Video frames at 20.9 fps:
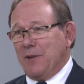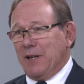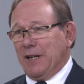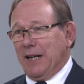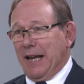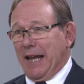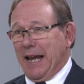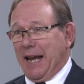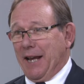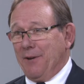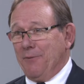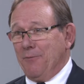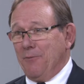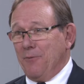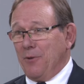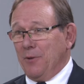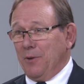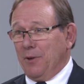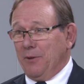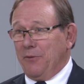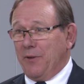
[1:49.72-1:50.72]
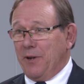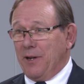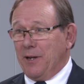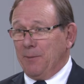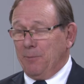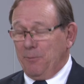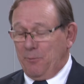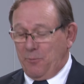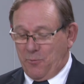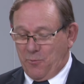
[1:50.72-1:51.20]
lad on the
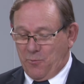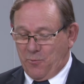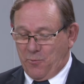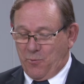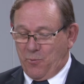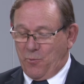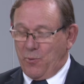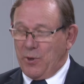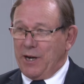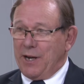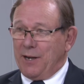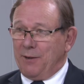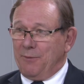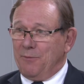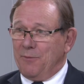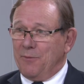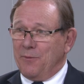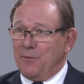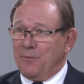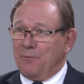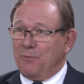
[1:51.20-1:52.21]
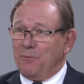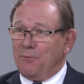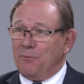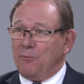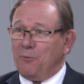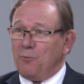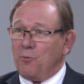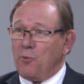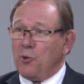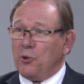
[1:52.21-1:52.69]
farm, we had
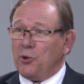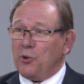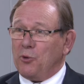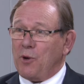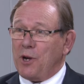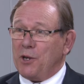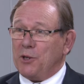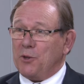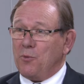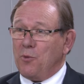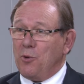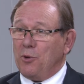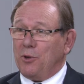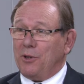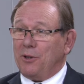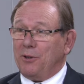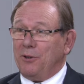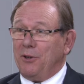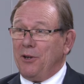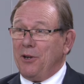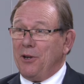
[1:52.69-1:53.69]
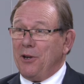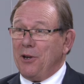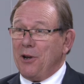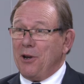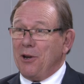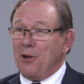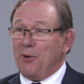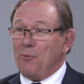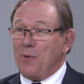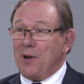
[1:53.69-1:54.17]
water race water
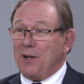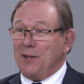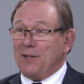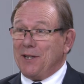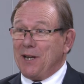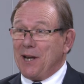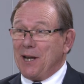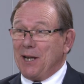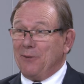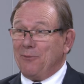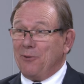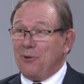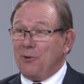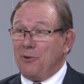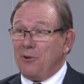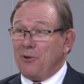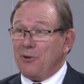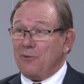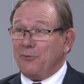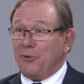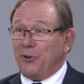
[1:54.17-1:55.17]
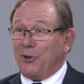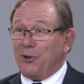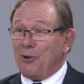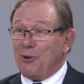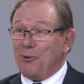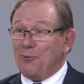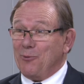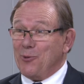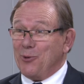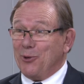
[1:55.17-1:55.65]
in one tank for the
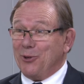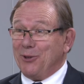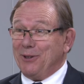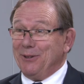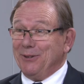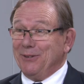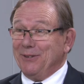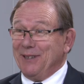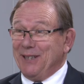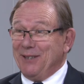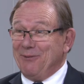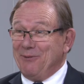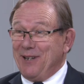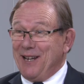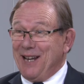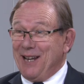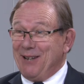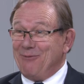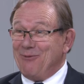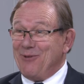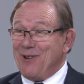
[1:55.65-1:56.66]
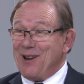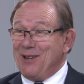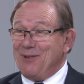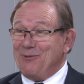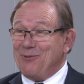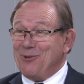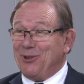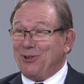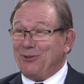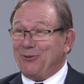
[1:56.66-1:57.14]
hot water, and we had
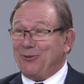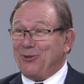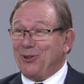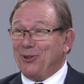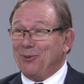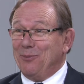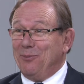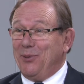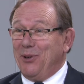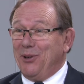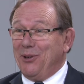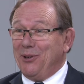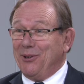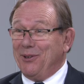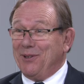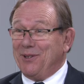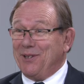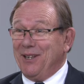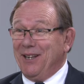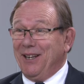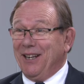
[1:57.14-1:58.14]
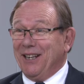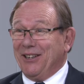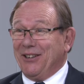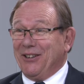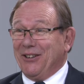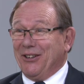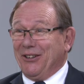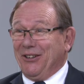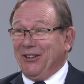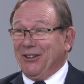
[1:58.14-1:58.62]
rainwater full of birds and
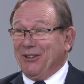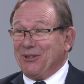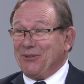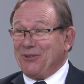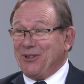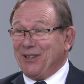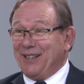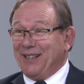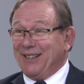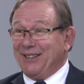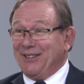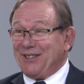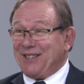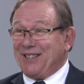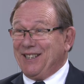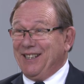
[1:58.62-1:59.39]
God knows what else.